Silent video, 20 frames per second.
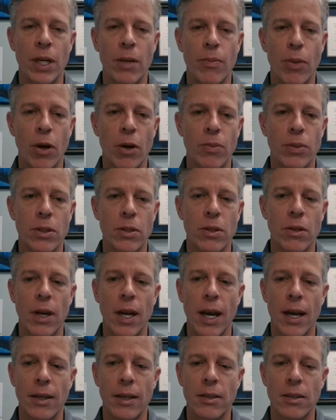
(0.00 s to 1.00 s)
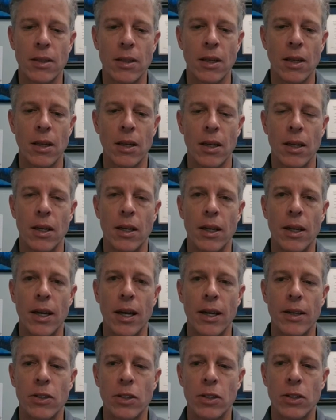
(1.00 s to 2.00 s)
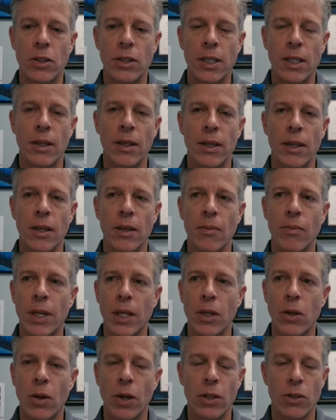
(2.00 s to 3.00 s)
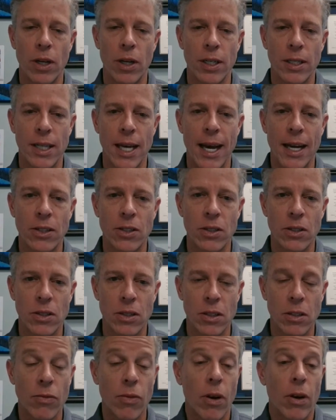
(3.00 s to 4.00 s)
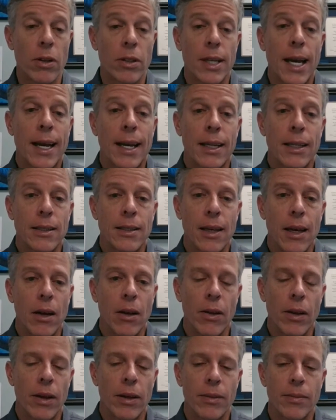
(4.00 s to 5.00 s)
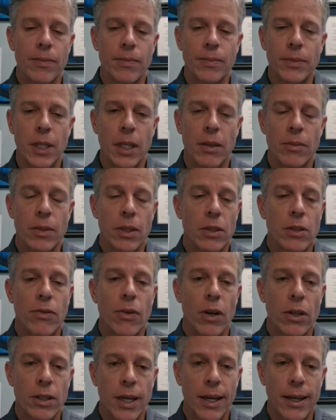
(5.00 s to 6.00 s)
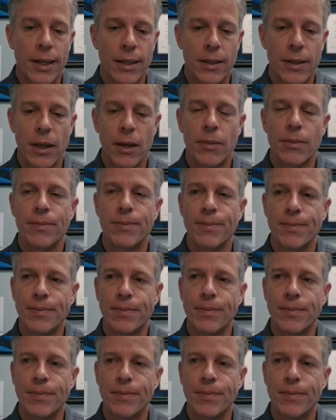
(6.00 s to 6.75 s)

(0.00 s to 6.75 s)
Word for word: big perps are not not dealing in Bitcoin transactions, as far as I can tell. They, um, as far as I can tell.